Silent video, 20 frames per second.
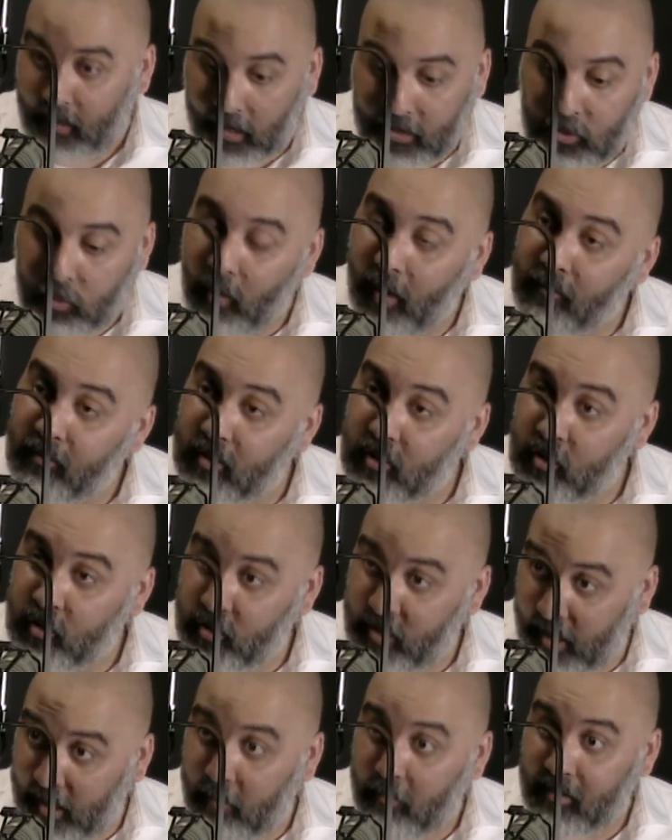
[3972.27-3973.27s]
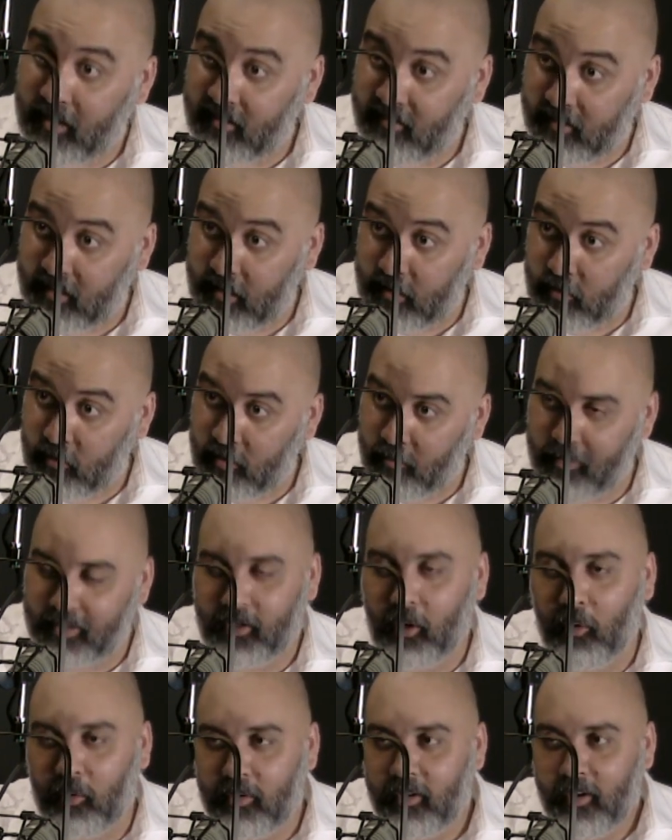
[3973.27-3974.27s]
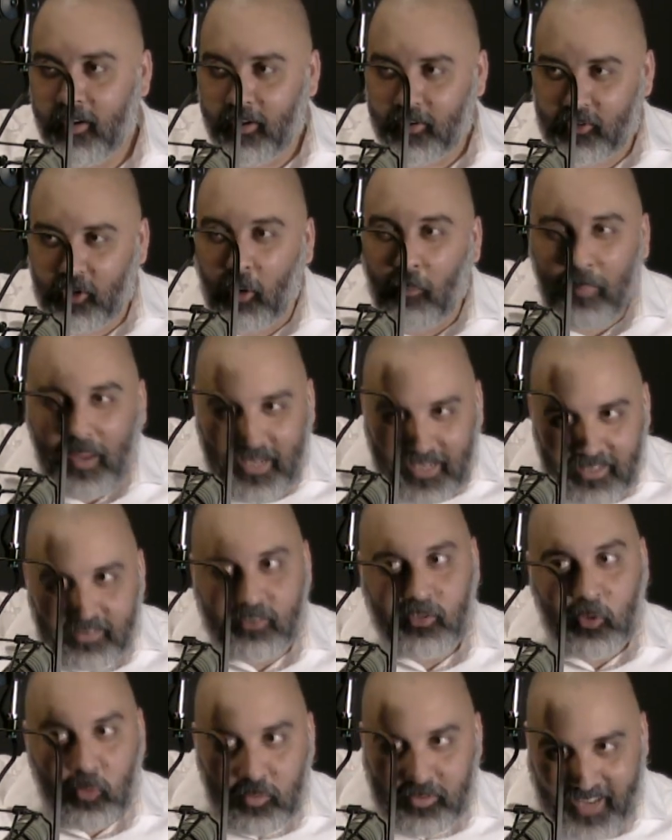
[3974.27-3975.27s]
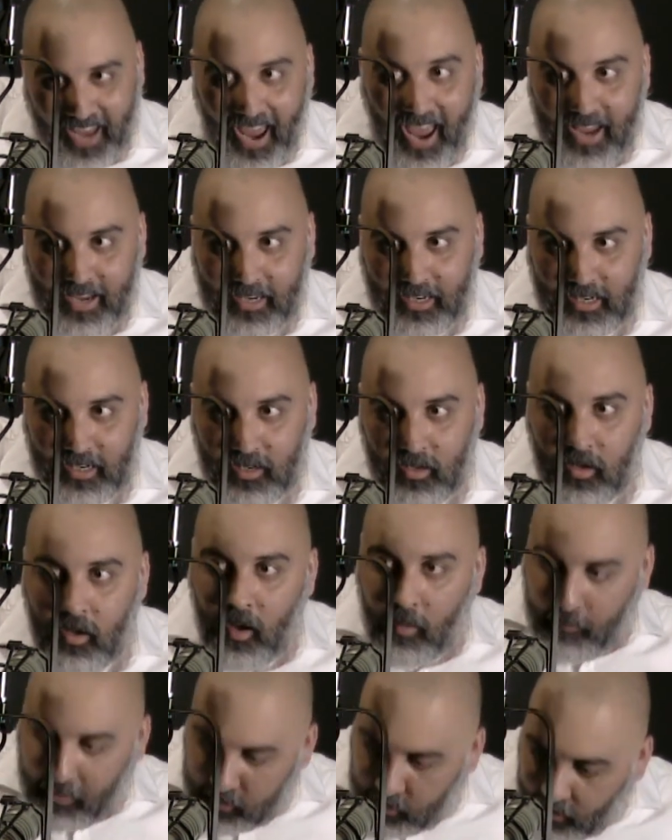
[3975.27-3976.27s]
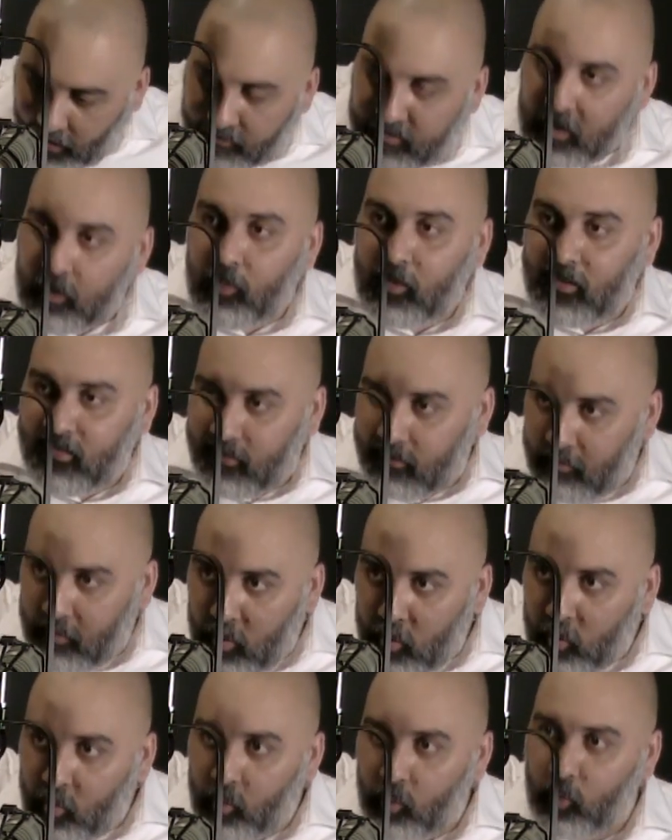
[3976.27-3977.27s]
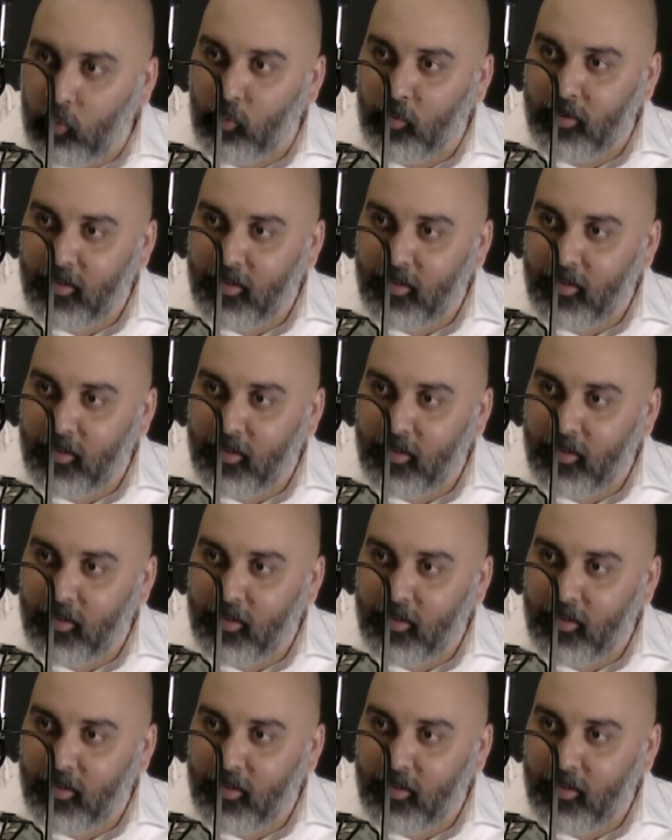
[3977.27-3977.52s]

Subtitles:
And you have to shamelessly do it, but don't make it too tacky, but you have to do it smooth.